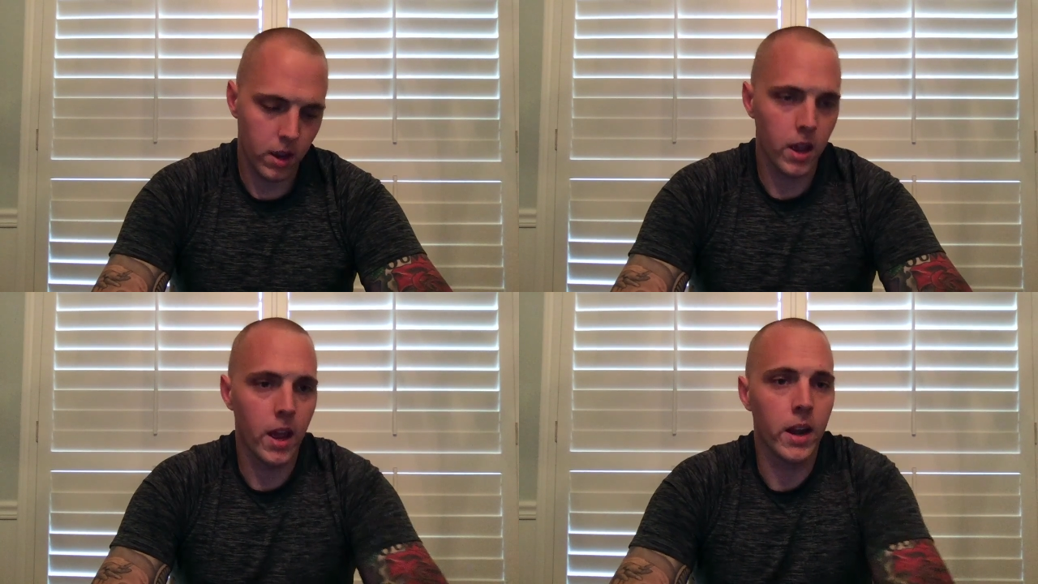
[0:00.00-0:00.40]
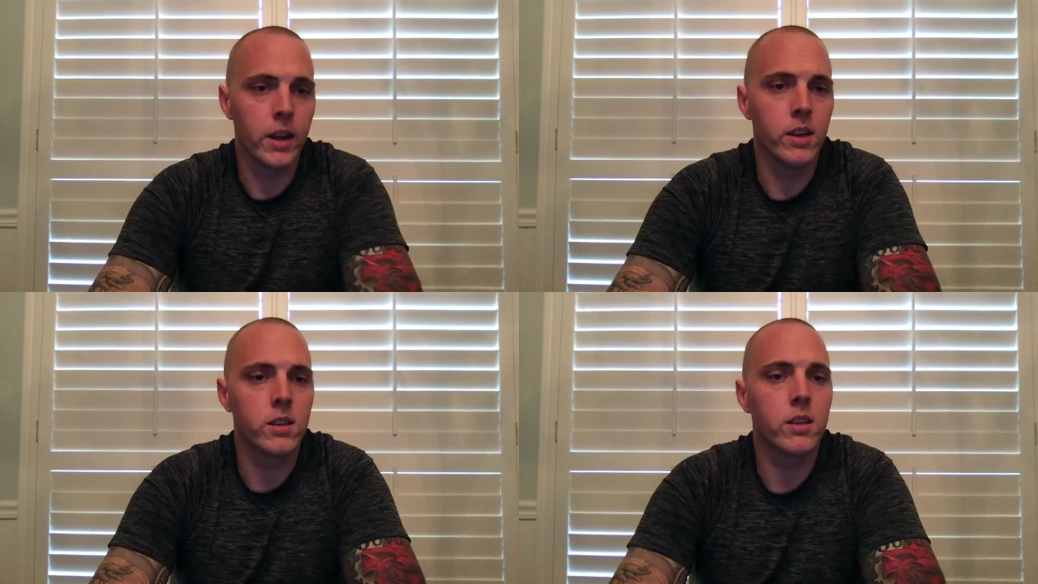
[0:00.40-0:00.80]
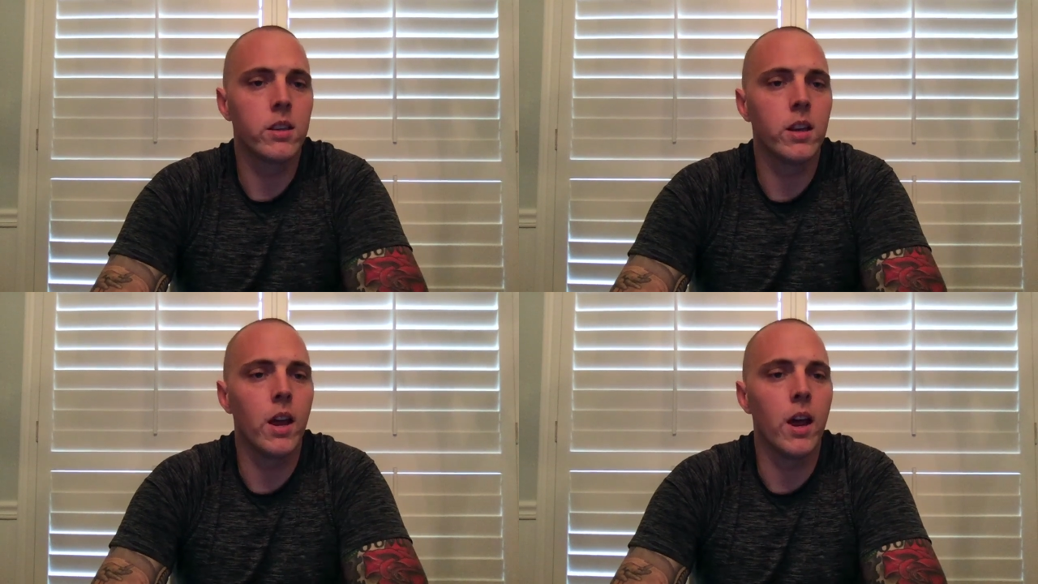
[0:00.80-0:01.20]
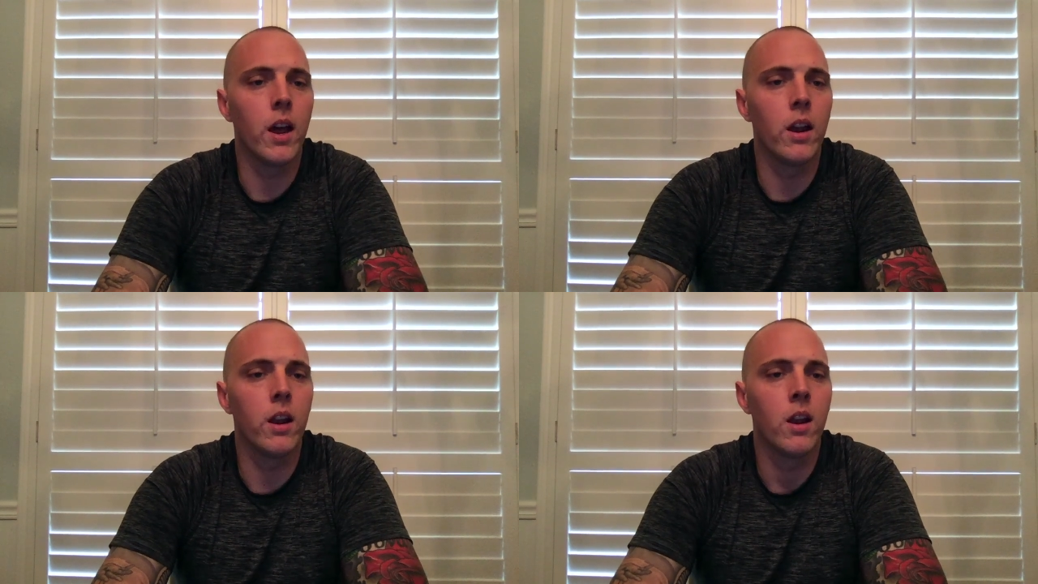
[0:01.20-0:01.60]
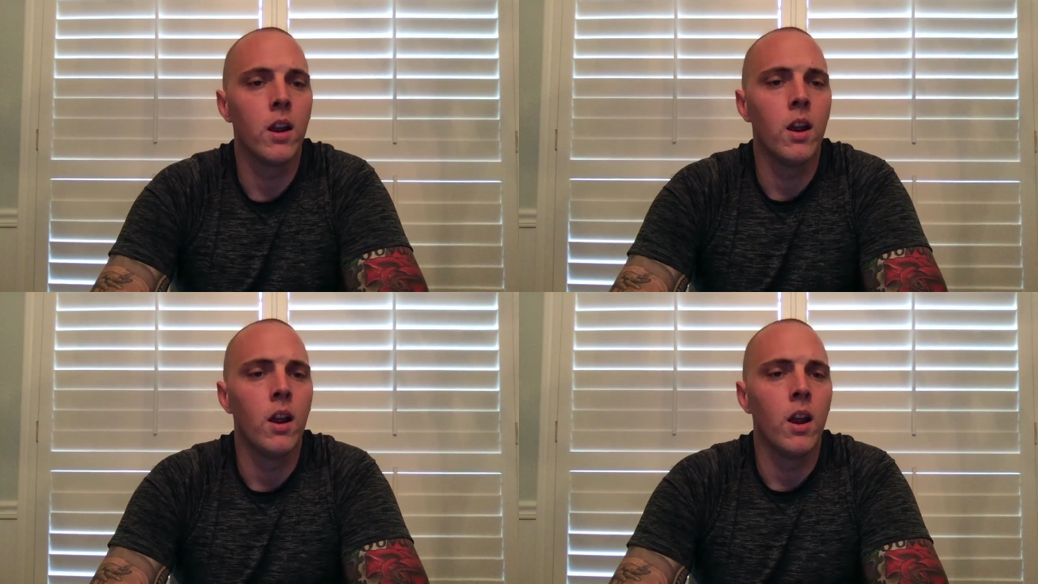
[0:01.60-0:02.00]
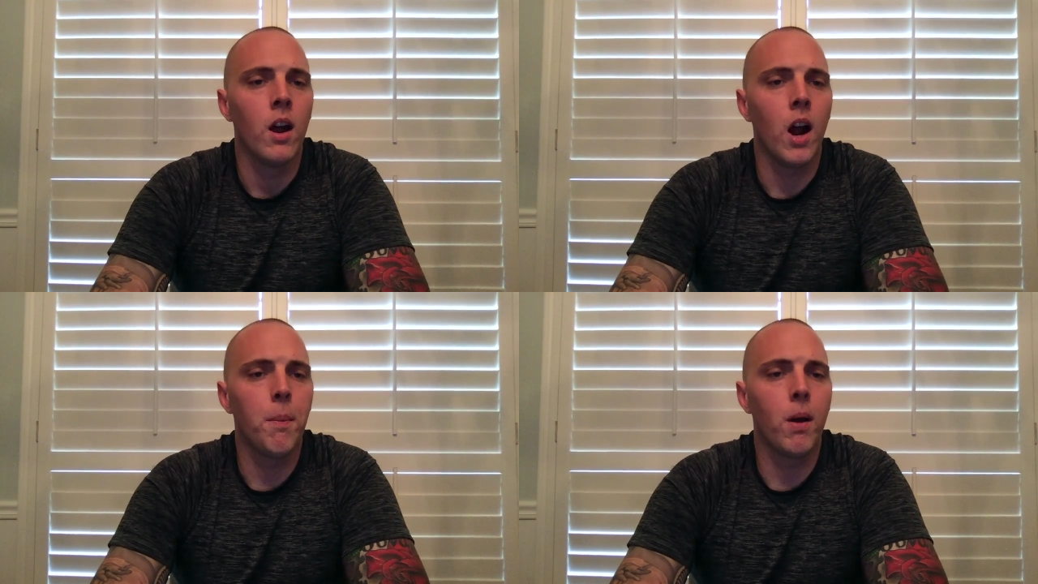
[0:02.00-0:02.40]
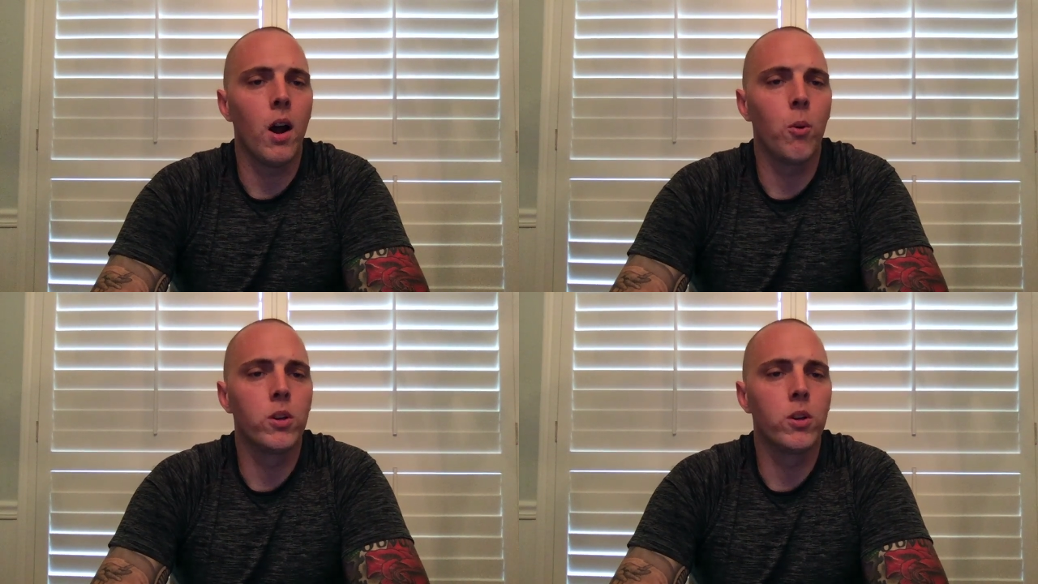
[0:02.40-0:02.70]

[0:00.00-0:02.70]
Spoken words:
and he said, "Hi pal,